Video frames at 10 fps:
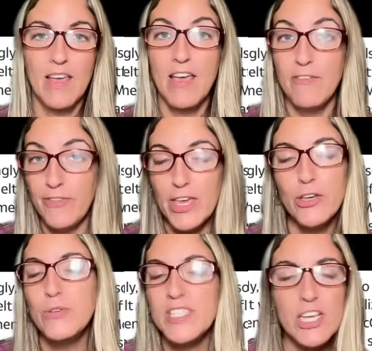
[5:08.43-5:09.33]
Fia,
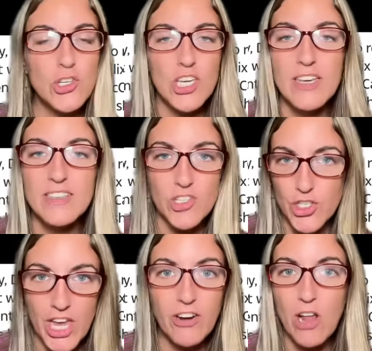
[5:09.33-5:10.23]
who says she has
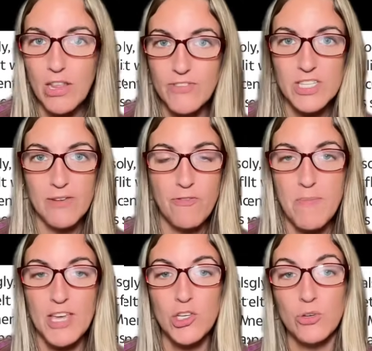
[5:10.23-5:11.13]
shared all of this
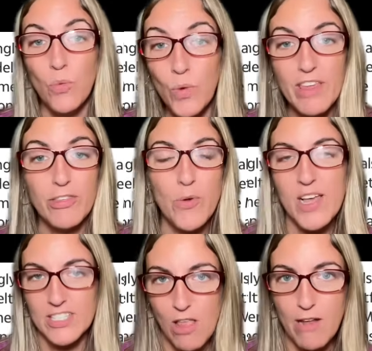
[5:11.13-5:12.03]
information with
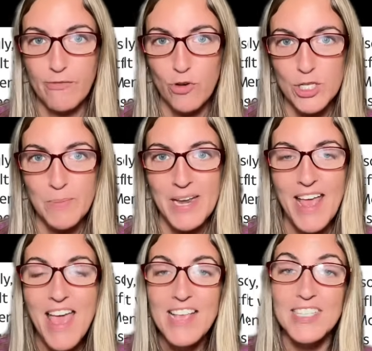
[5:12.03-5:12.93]
U.S. law enforcement,
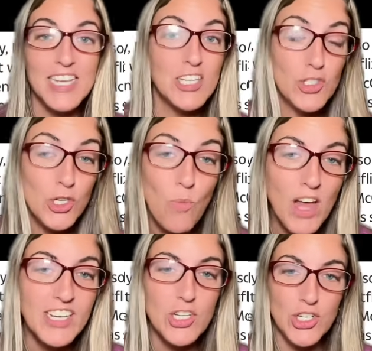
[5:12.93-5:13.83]
says that she
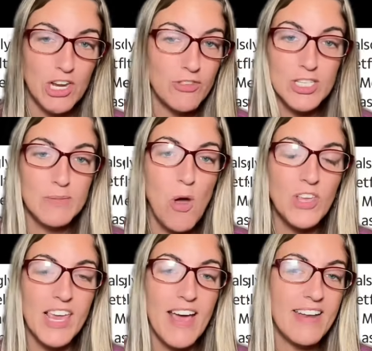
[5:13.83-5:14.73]
wanted to share the
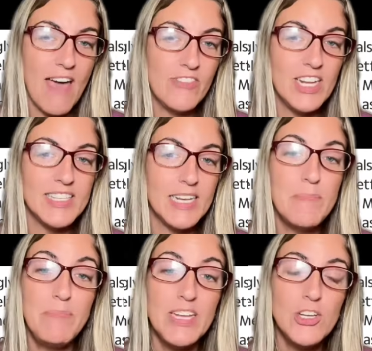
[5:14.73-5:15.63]
smoking gun evidence in a
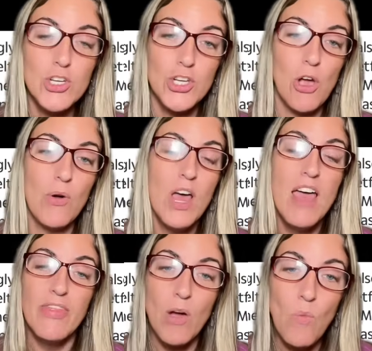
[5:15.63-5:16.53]
bid to show
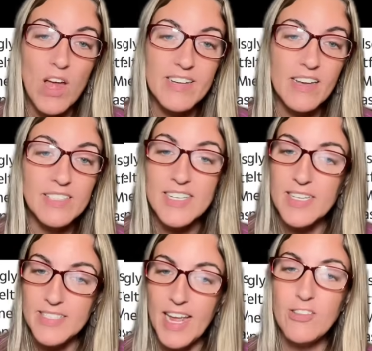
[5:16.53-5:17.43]
that Wandelt is a
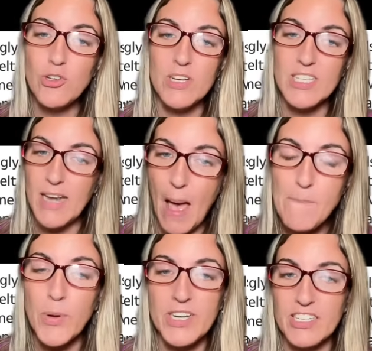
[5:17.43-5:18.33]
dangerous and
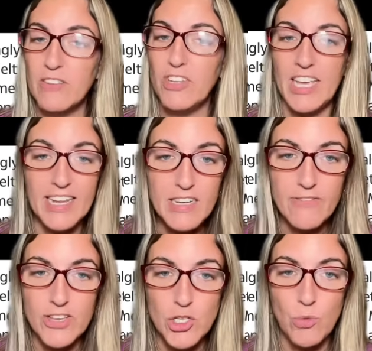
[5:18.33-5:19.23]
unpredictable
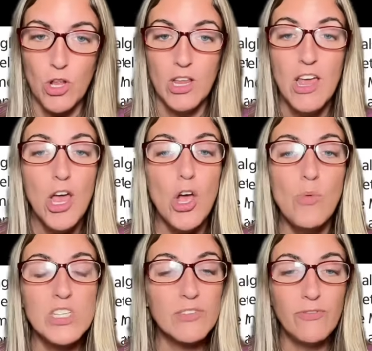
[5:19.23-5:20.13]
individual who
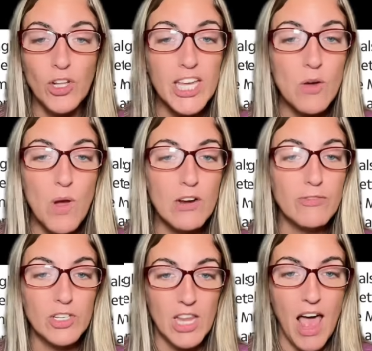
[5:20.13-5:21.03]
was fully aware of
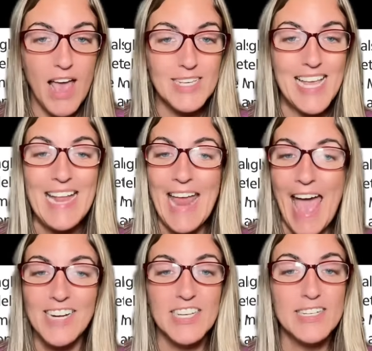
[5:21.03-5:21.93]
her lies and
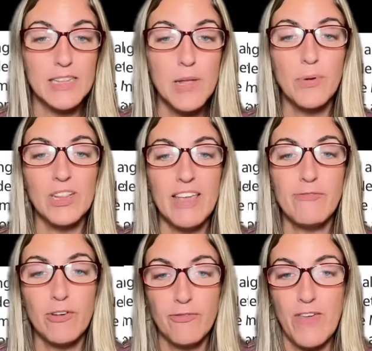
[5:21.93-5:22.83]
acted deliberately
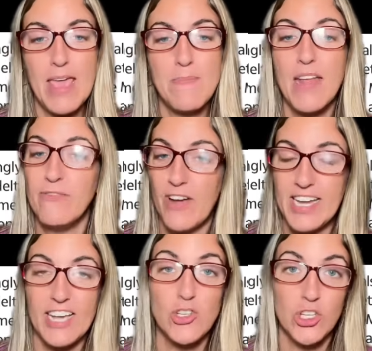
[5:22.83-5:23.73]
for fame and
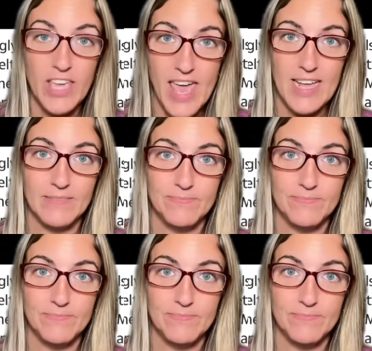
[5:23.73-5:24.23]
financial gain.